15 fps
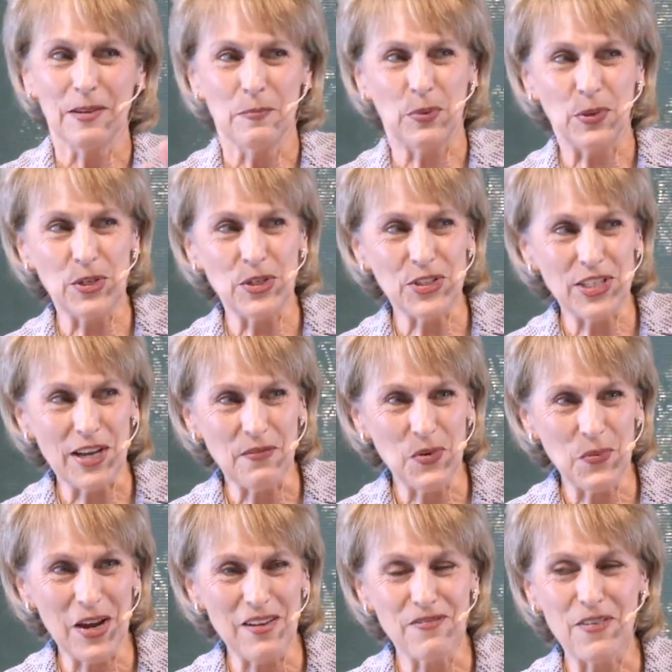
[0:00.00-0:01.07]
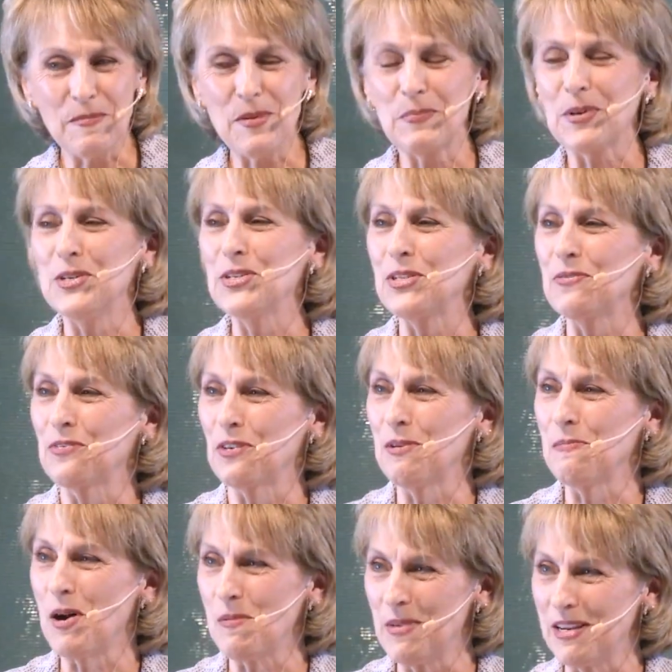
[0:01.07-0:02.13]
Pull yourself away from the person for a
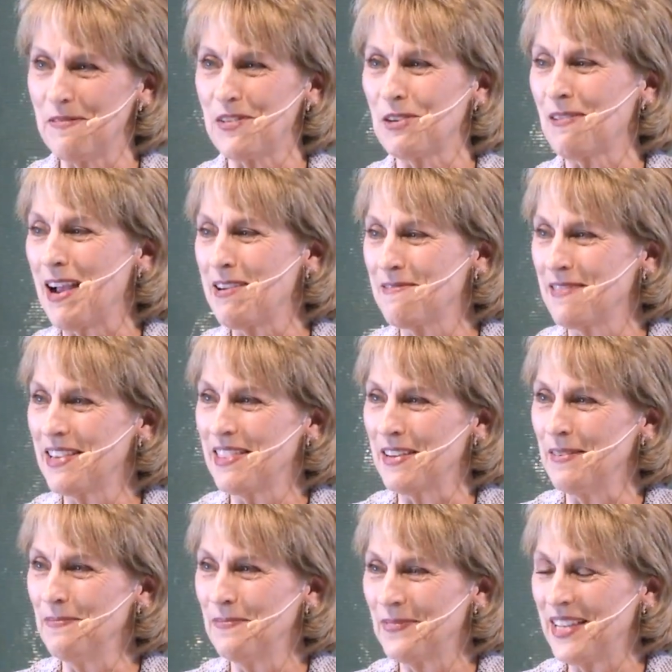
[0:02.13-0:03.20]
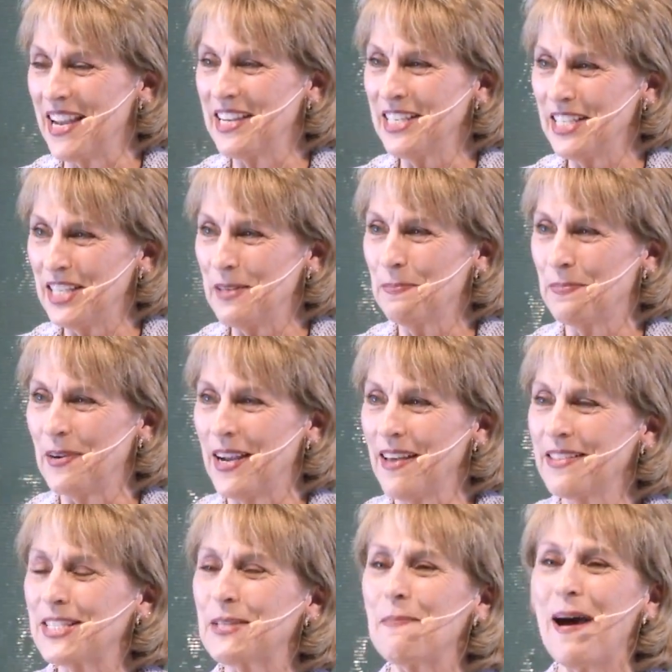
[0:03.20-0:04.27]
moment if you're right with them. Take a deep
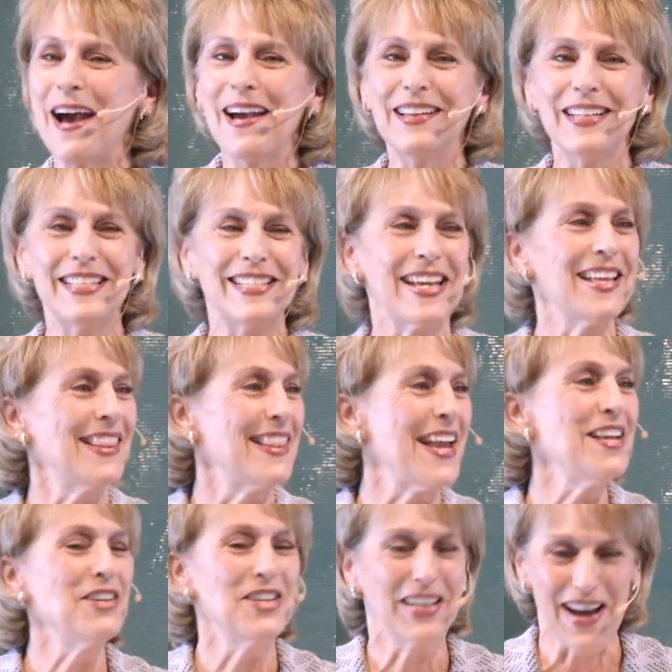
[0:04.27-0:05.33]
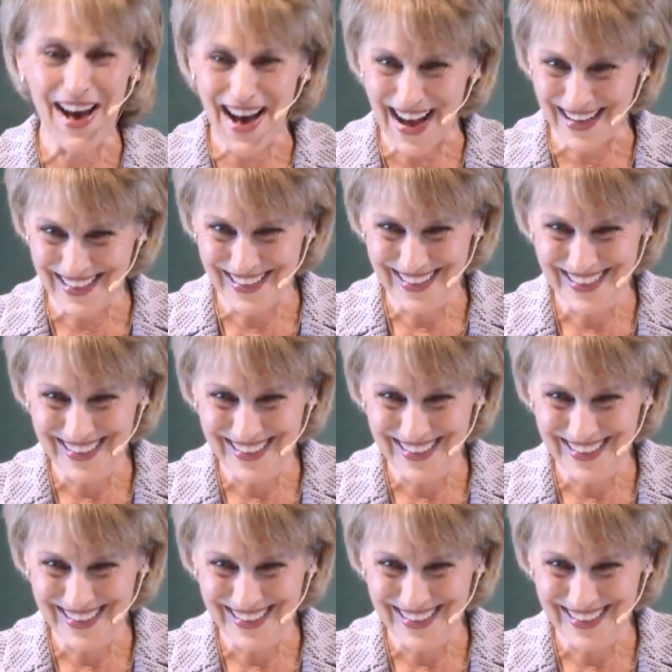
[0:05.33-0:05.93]
breath, smile, and say, thank you, God.